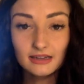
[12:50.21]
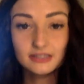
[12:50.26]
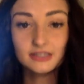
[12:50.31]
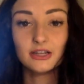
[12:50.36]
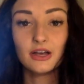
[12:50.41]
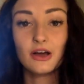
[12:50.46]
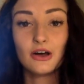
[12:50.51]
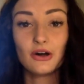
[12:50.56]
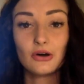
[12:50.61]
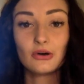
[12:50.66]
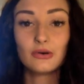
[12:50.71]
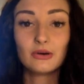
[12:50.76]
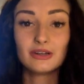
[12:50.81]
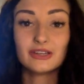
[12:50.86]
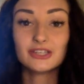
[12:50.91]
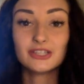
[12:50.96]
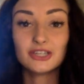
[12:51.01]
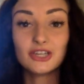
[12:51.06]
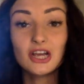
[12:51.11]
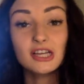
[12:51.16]
so
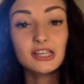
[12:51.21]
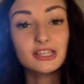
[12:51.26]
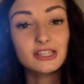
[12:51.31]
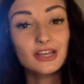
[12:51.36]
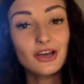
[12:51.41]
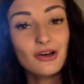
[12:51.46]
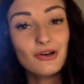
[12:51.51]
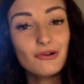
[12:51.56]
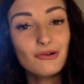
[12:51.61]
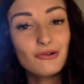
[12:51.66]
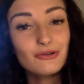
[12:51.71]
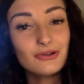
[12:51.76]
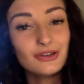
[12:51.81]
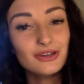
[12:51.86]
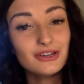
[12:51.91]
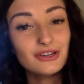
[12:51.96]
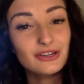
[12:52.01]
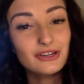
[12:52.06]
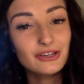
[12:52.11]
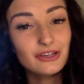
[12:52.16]
just so
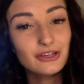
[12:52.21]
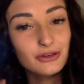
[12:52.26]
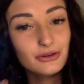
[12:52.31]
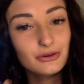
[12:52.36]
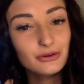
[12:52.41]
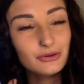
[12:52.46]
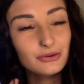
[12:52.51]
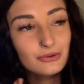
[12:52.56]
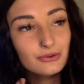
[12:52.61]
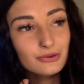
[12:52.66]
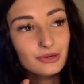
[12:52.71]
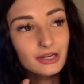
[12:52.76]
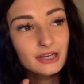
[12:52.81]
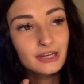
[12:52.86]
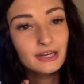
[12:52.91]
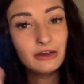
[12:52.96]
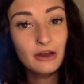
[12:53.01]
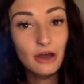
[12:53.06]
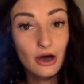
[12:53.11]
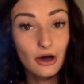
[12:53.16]
you
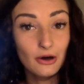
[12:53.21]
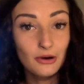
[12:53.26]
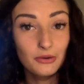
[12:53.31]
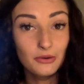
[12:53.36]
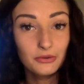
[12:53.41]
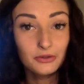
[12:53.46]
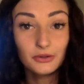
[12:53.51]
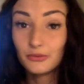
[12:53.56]
know,